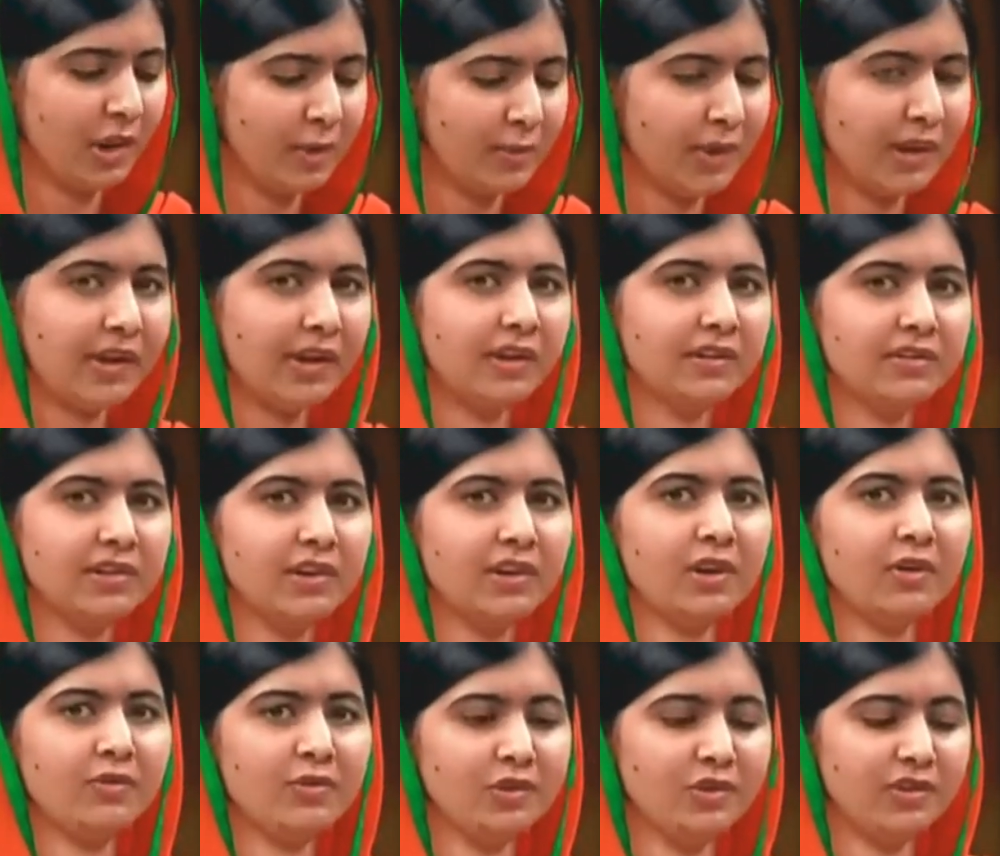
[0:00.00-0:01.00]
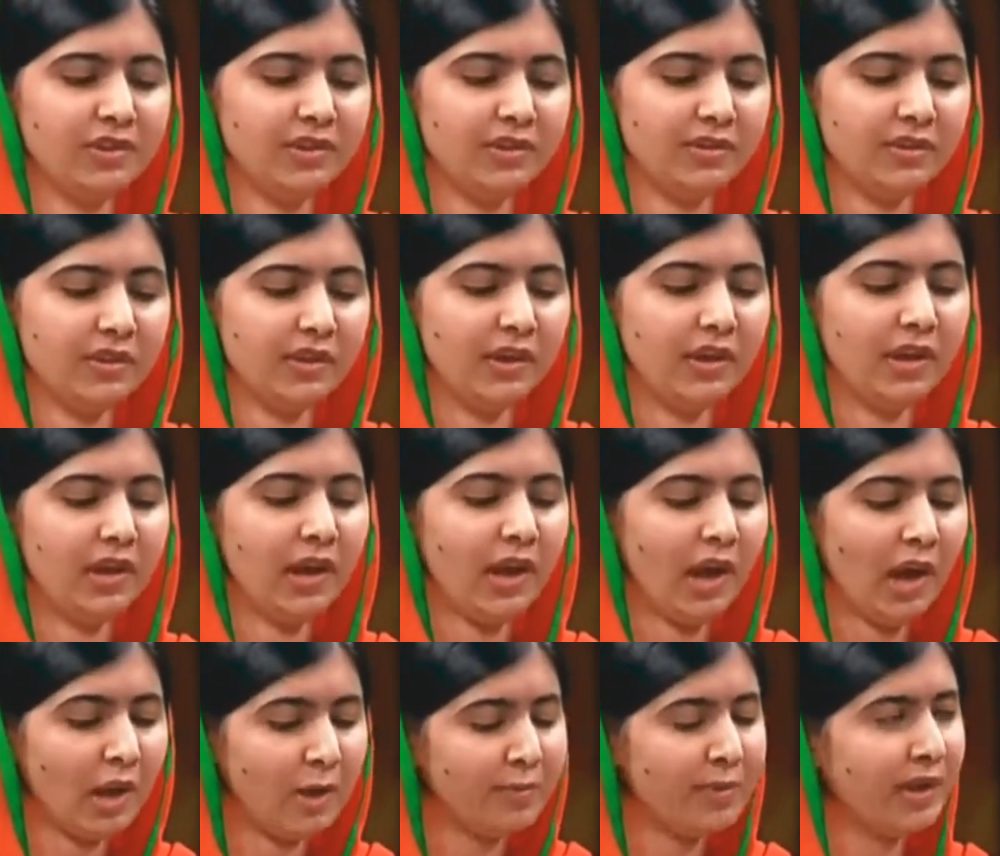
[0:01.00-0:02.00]
immigrants, and refugees,
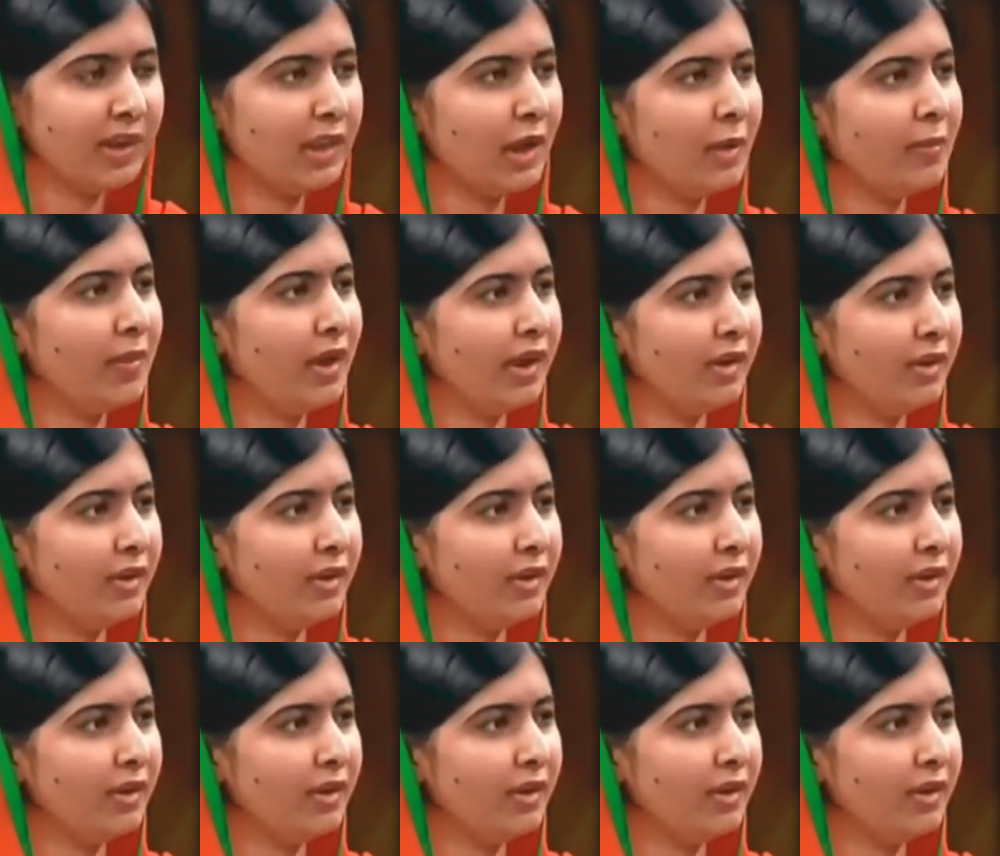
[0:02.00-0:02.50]
helping them